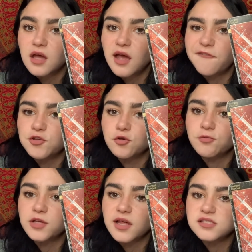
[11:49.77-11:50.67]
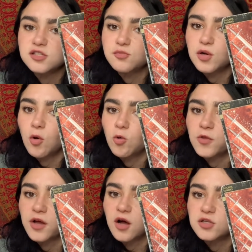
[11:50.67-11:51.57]
If you realize that you've been holding
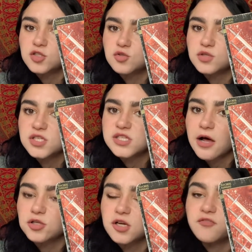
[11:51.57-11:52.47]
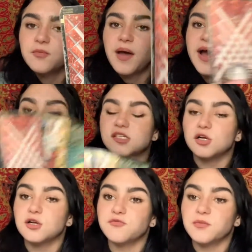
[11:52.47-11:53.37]
on to nostalgia of the past,
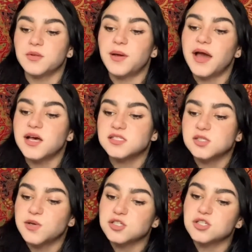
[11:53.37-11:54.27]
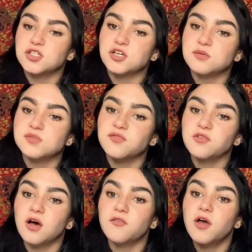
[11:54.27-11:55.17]
hurt from the past, especially in terms of
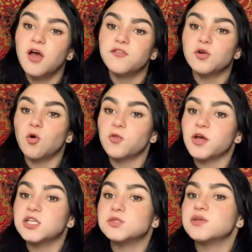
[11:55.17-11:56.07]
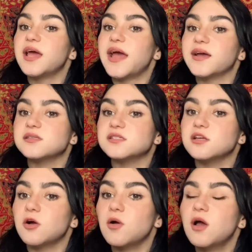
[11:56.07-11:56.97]
love, if you're holding on to an ex,
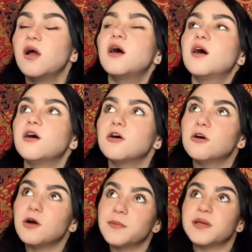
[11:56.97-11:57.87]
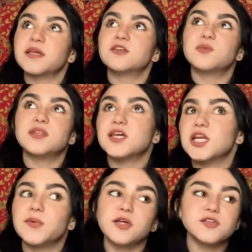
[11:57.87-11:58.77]
oh, I'm like, you've been thinking
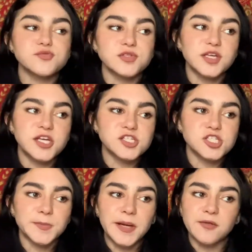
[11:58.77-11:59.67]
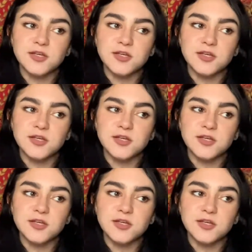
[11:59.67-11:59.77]
about this relationship and how they